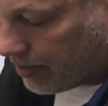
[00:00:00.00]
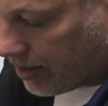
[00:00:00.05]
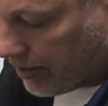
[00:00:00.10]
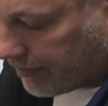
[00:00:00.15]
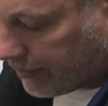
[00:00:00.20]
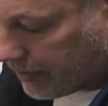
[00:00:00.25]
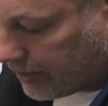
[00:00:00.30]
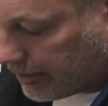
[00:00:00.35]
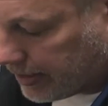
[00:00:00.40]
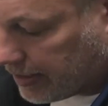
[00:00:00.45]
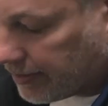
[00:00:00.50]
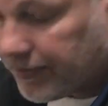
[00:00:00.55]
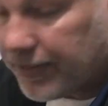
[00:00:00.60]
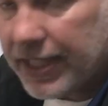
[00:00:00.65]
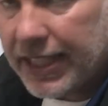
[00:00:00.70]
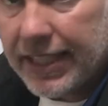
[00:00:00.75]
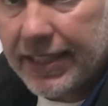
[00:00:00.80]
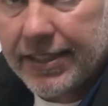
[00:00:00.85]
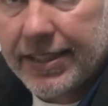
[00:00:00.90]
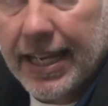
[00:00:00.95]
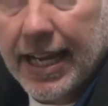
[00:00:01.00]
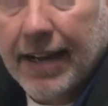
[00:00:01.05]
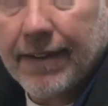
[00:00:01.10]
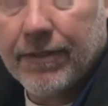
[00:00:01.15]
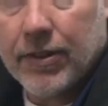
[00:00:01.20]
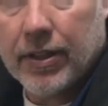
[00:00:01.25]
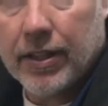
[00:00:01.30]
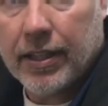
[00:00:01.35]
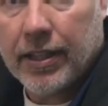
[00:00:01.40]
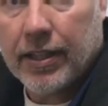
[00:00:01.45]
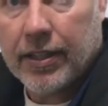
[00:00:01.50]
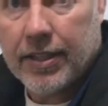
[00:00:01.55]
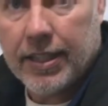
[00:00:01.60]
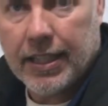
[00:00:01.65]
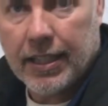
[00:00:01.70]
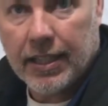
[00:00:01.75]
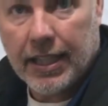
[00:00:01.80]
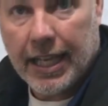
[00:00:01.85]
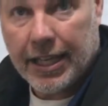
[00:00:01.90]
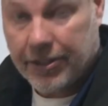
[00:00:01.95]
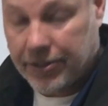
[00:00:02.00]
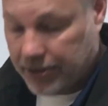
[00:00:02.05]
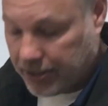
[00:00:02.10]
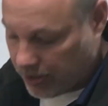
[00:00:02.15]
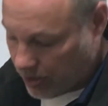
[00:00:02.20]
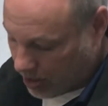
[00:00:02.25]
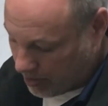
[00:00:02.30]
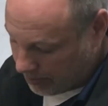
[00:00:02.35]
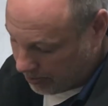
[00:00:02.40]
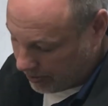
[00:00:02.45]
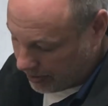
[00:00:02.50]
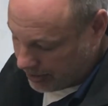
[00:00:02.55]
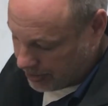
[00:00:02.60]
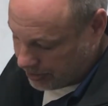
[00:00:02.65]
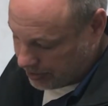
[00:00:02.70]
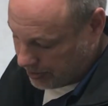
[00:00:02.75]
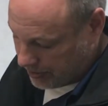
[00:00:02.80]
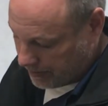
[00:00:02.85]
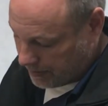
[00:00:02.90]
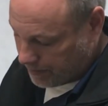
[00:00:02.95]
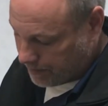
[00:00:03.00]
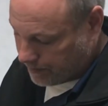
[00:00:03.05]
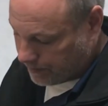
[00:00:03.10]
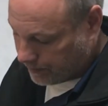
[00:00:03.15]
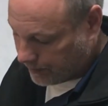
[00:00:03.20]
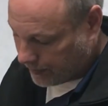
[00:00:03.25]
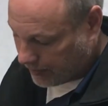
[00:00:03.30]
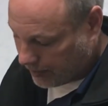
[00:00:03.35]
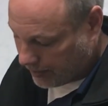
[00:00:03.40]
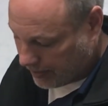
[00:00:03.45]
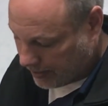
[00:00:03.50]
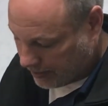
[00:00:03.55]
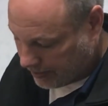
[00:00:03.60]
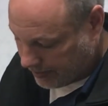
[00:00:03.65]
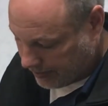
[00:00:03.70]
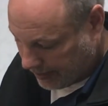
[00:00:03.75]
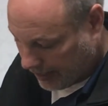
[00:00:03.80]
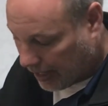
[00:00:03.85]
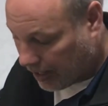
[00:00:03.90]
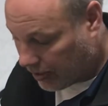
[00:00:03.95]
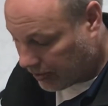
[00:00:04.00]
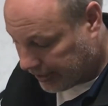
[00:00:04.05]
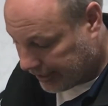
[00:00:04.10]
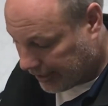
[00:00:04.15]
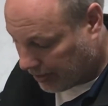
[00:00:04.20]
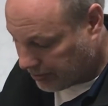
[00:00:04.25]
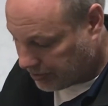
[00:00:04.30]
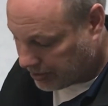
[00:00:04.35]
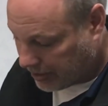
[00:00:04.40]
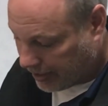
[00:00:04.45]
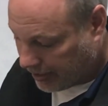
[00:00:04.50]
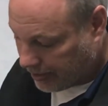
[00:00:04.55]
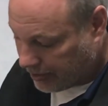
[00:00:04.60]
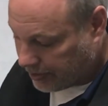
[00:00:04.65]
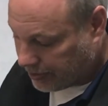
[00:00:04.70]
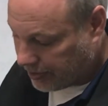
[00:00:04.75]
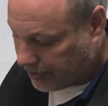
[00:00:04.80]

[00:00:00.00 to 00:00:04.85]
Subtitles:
not very convenient to have the electric operation on the outside of the